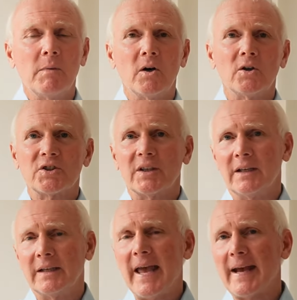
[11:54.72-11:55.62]
marked
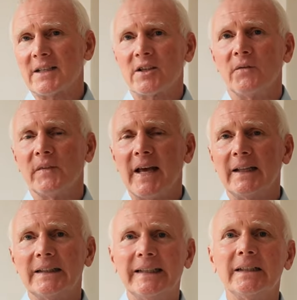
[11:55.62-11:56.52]
an X on
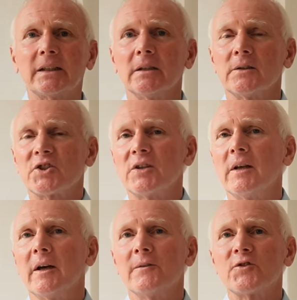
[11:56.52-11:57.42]
their lintels
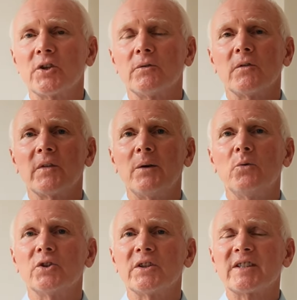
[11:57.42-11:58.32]
uh, so that they
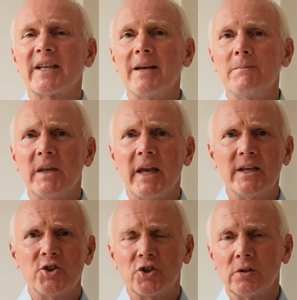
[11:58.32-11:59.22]
would escape the
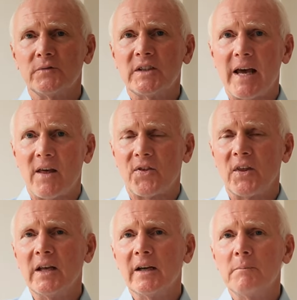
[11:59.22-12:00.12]
angel of
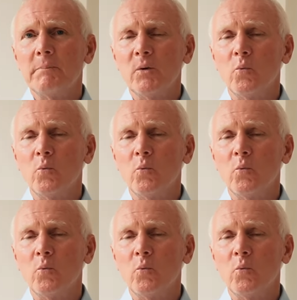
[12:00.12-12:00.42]
death and be